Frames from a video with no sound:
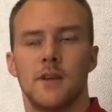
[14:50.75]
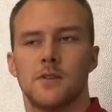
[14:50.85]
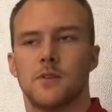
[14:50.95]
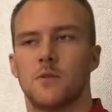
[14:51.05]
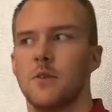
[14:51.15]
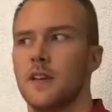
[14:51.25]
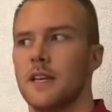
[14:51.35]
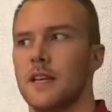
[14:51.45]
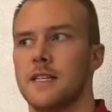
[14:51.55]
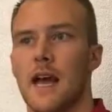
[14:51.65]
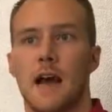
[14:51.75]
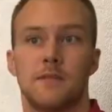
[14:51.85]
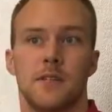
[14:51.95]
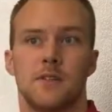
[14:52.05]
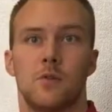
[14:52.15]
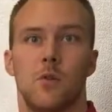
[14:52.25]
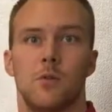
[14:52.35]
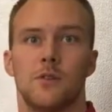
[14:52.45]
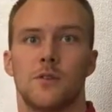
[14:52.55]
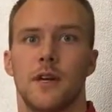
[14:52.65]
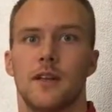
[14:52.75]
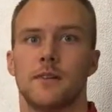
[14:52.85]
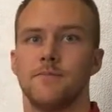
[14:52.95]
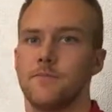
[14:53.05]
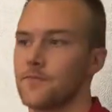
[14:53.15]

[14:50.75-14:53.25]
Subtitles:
So it's a really nice half-ton towable trailer.